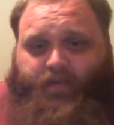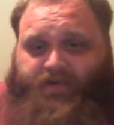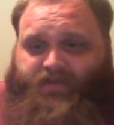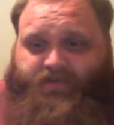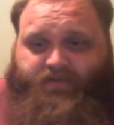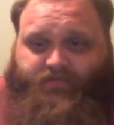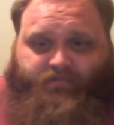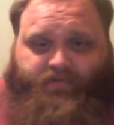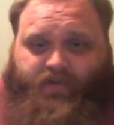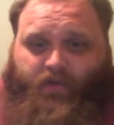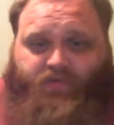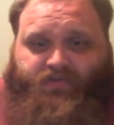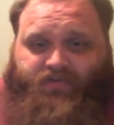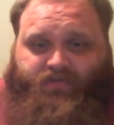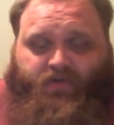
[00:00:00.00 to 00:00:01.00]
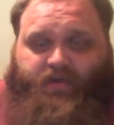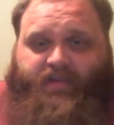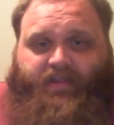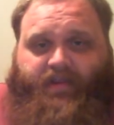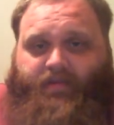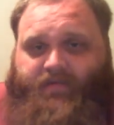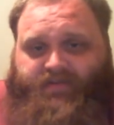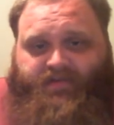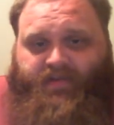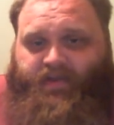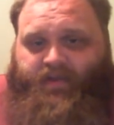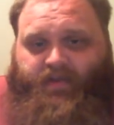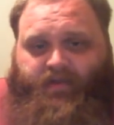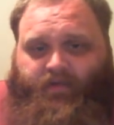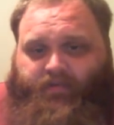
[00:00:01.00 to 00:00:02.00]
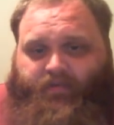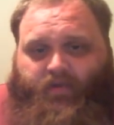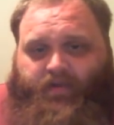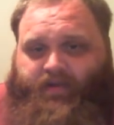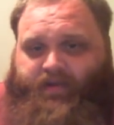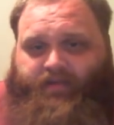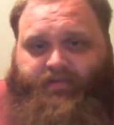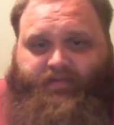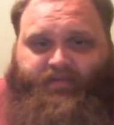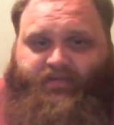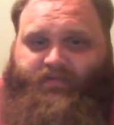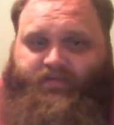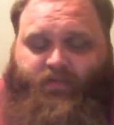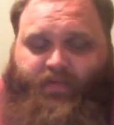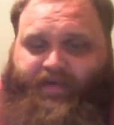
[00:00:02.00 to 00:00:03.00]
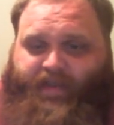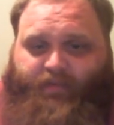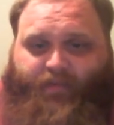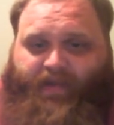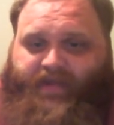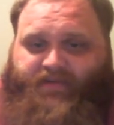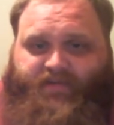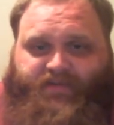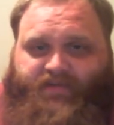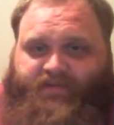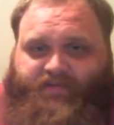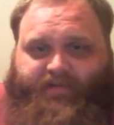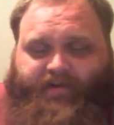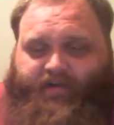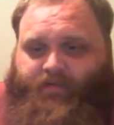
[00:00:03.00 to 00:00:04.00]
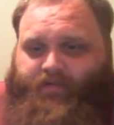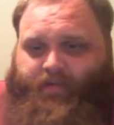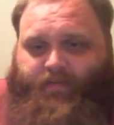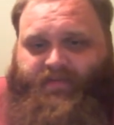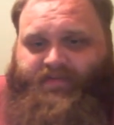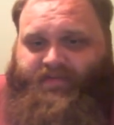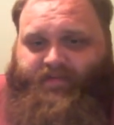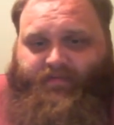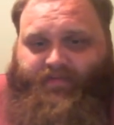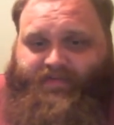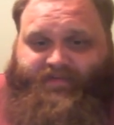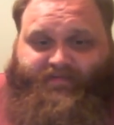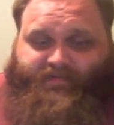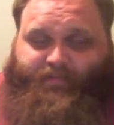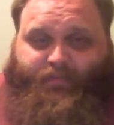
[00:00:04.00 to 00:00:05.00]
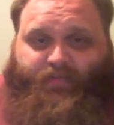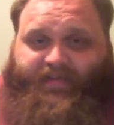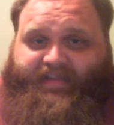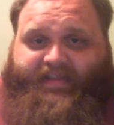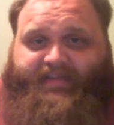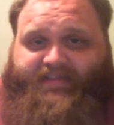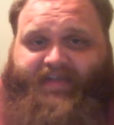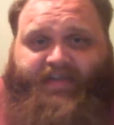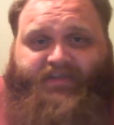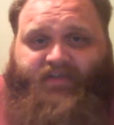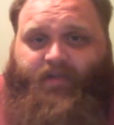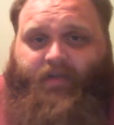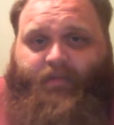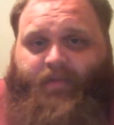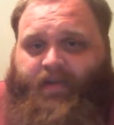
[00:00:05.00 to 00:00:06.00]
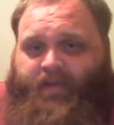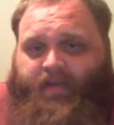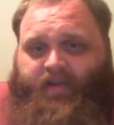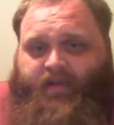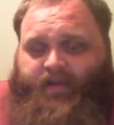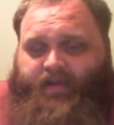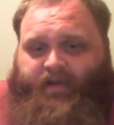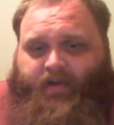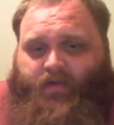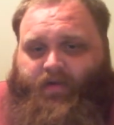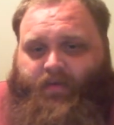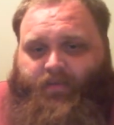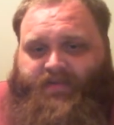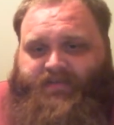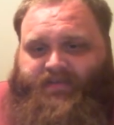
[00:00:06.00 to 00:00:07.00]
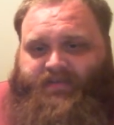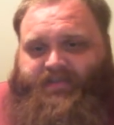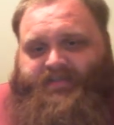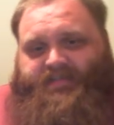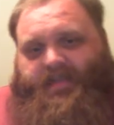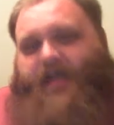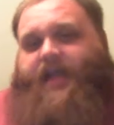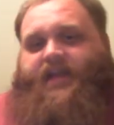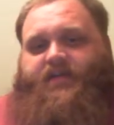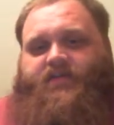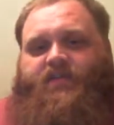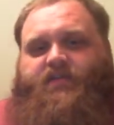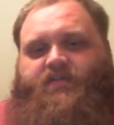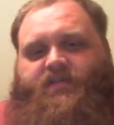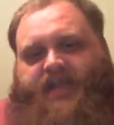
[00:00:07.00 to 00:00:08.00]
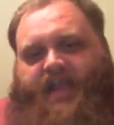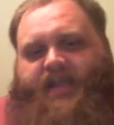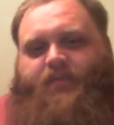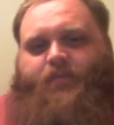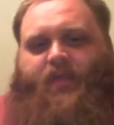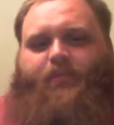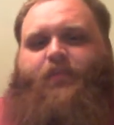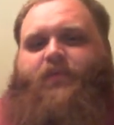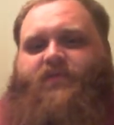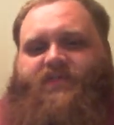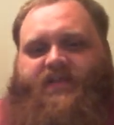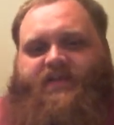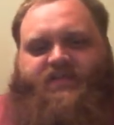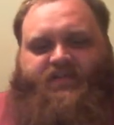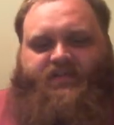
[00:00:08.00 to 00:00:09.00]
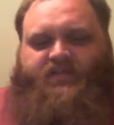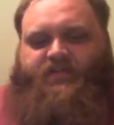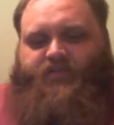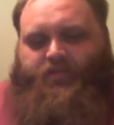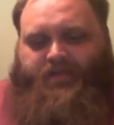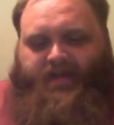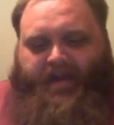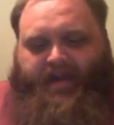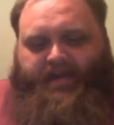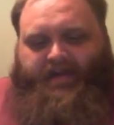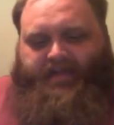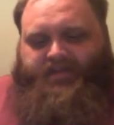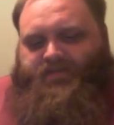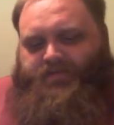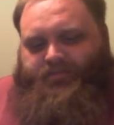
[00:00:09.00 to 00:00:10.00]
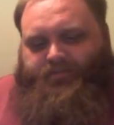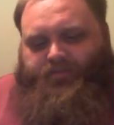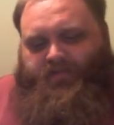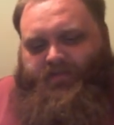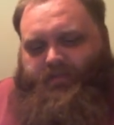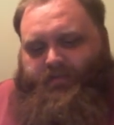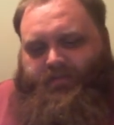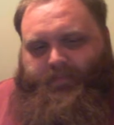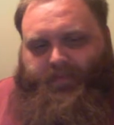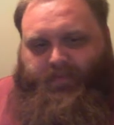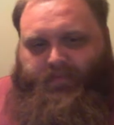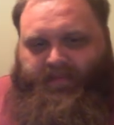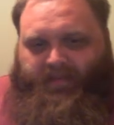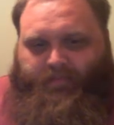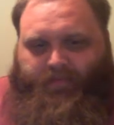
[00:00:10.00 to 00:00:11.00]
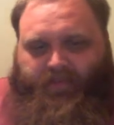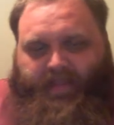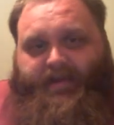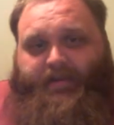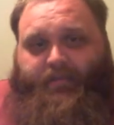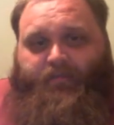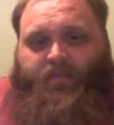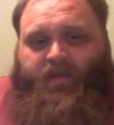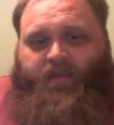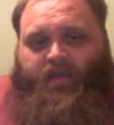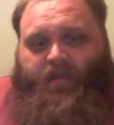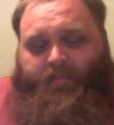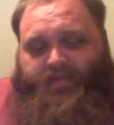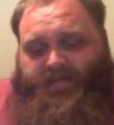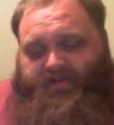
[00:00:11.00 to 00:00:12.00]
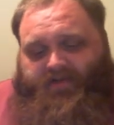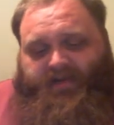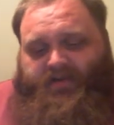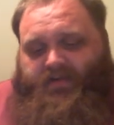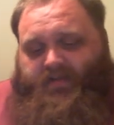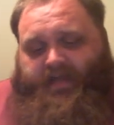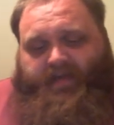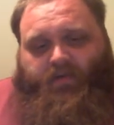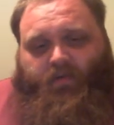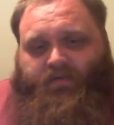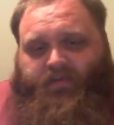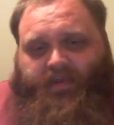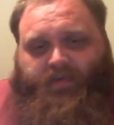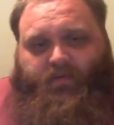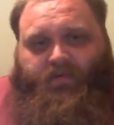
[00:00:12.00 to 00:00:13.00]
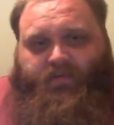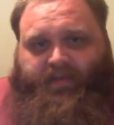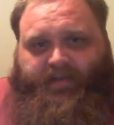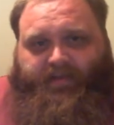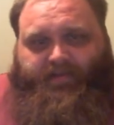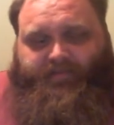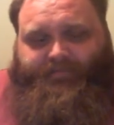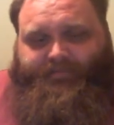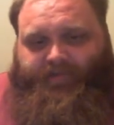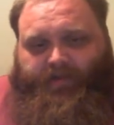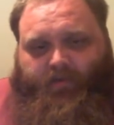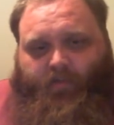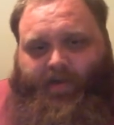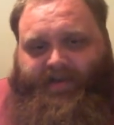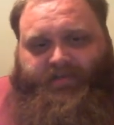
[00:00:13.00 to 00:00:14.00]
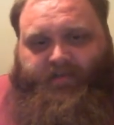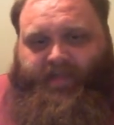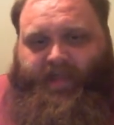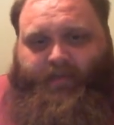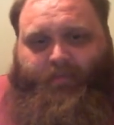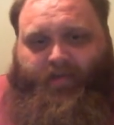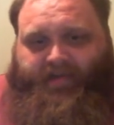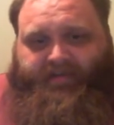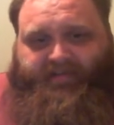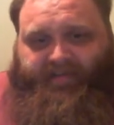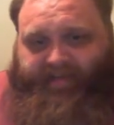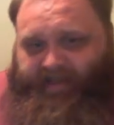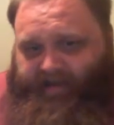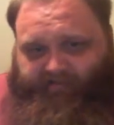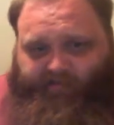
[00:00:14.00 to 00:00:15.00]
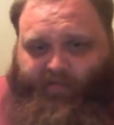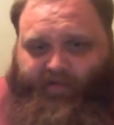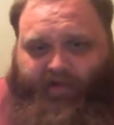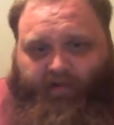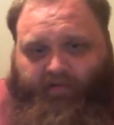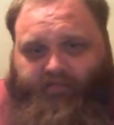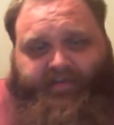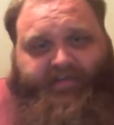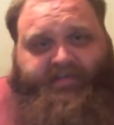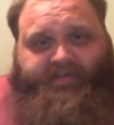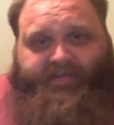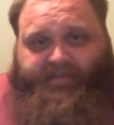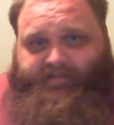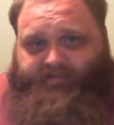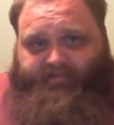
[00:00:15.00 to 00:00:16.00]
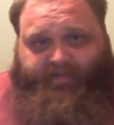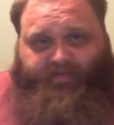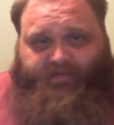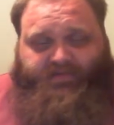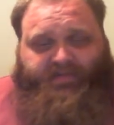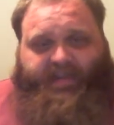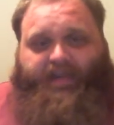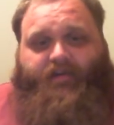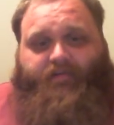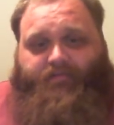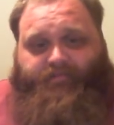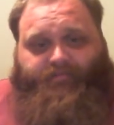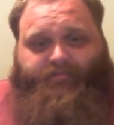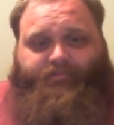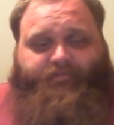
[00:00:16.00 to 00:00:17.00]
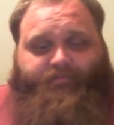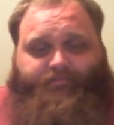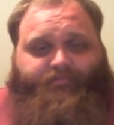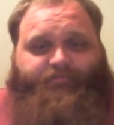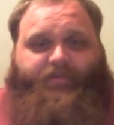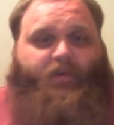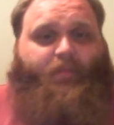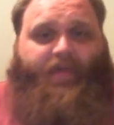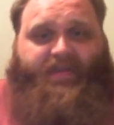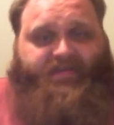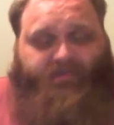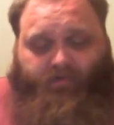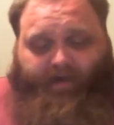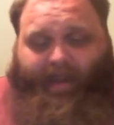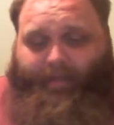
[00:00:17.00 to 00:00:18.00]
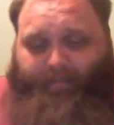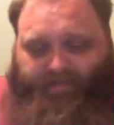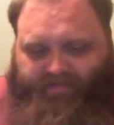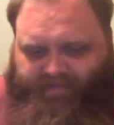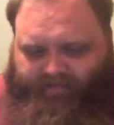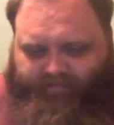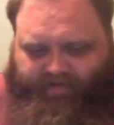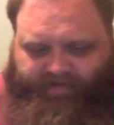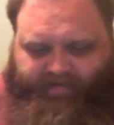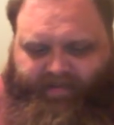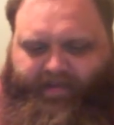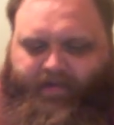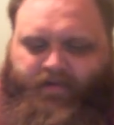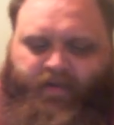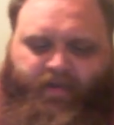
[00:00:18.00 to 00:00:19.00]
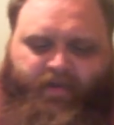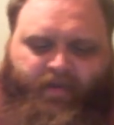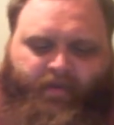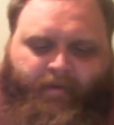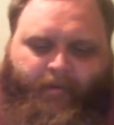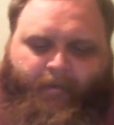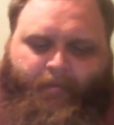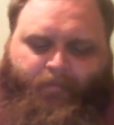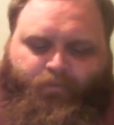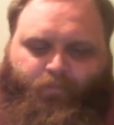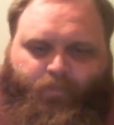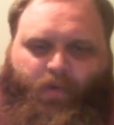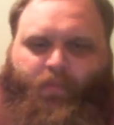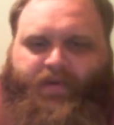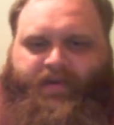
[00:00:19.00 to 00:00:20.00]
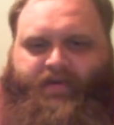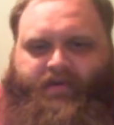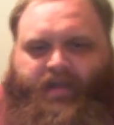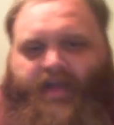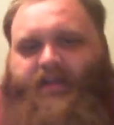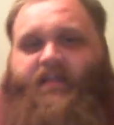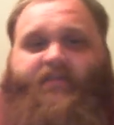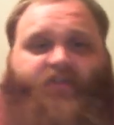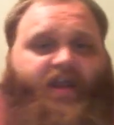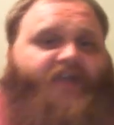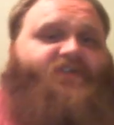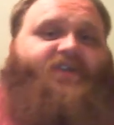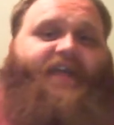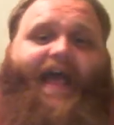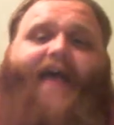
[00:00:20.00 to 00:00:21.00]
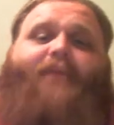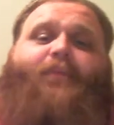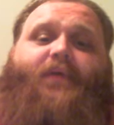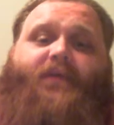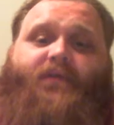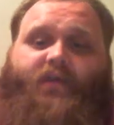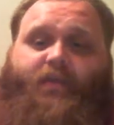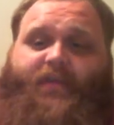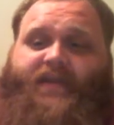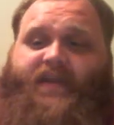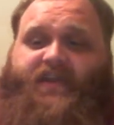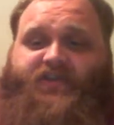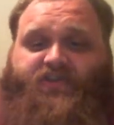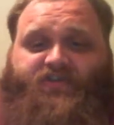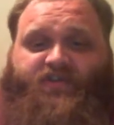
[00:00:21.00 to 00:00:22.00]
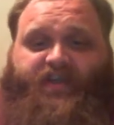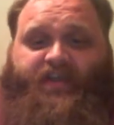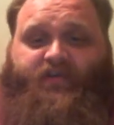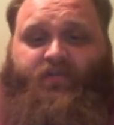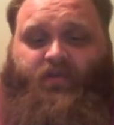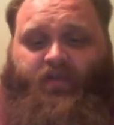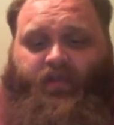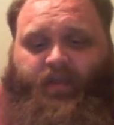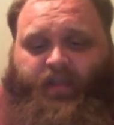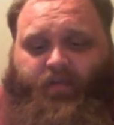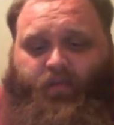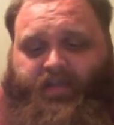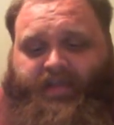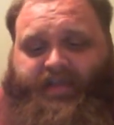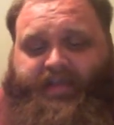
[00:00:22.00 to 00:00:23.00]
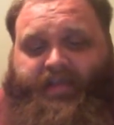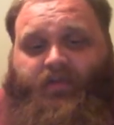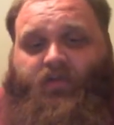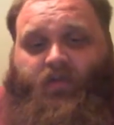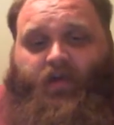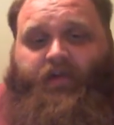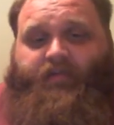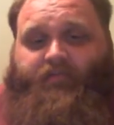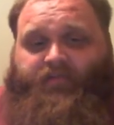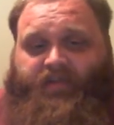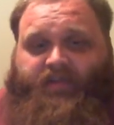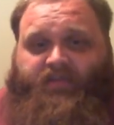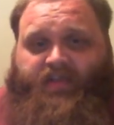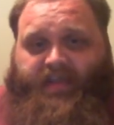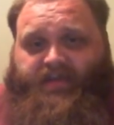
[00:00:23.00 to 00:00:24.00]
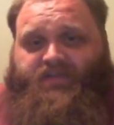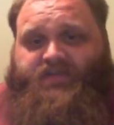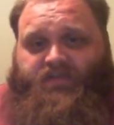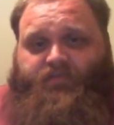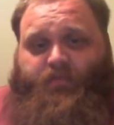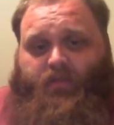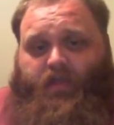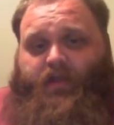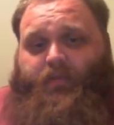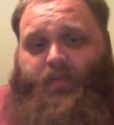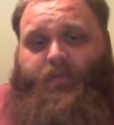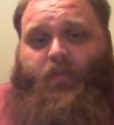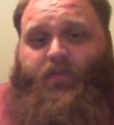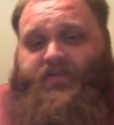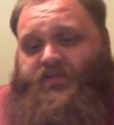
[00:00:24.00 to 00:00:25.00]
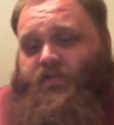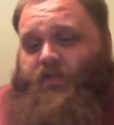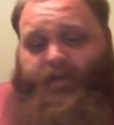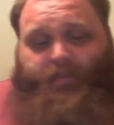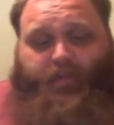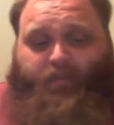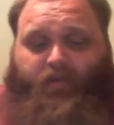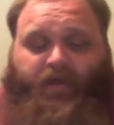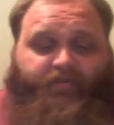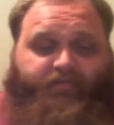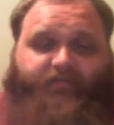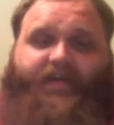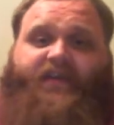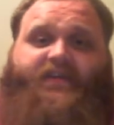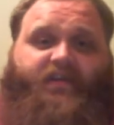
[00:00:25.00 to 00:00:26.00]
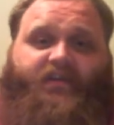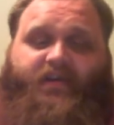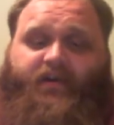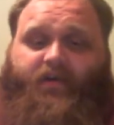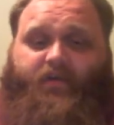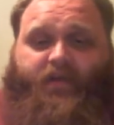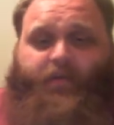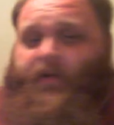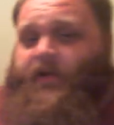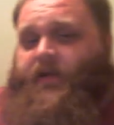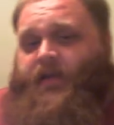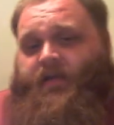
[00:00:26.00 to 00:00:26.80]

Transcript: which goes to show you that it was, if you look at the 28 pages, it was completely inside job. It was designed to take people's innocence from the 90s to about the millennium. I mean, they tried to do that whole thing with the, Y2K bug to get everyone all into, scare, fear-based crap and stuff like that. But when 9/11 actually happened, I mean, it really killed a lot of the innocence from a lot of people, because a lot of people got affected. They were